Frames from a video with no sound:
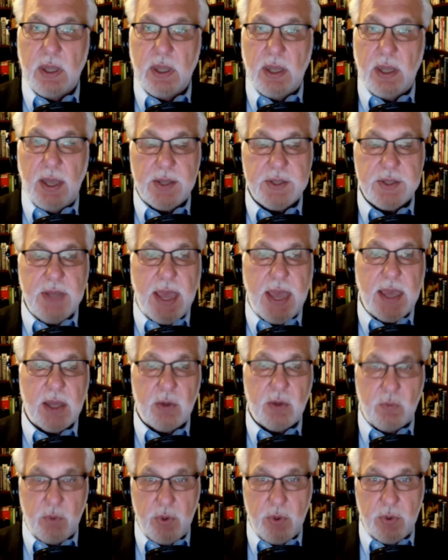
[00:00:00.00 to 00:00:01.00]
It's taken
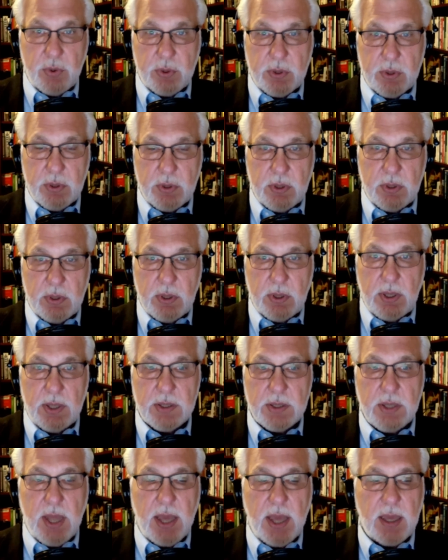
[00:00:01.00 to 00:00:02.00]
root. It's
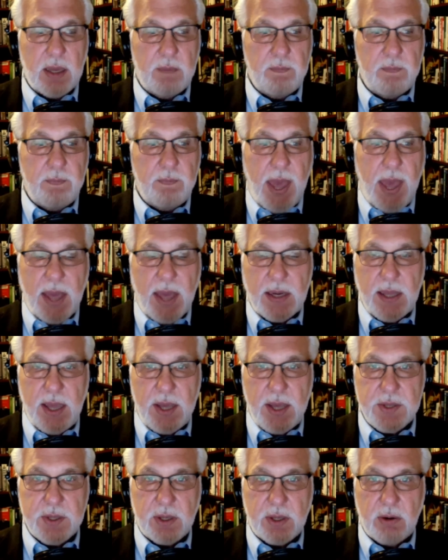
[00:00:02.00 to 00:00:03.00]
like a bad
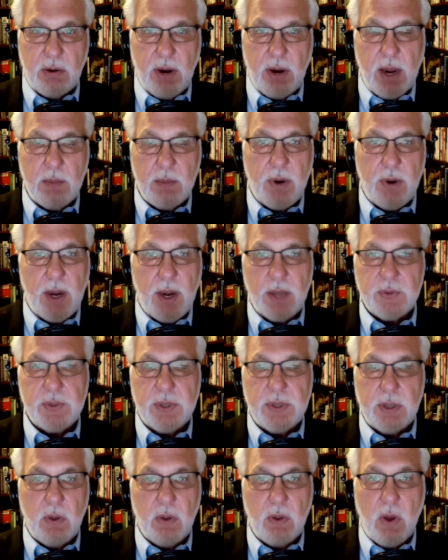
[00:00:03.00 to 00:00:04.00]
case of crabgrass in your
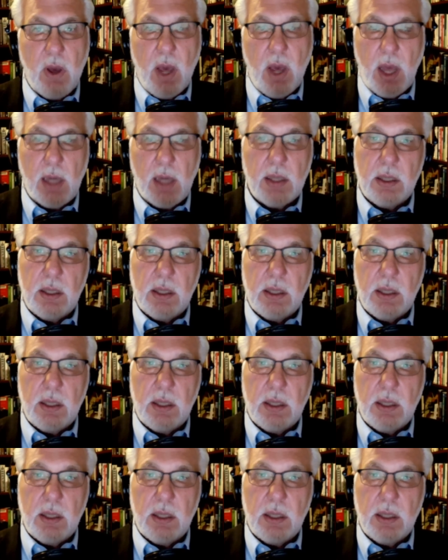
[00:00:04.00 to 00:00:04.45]
lawn.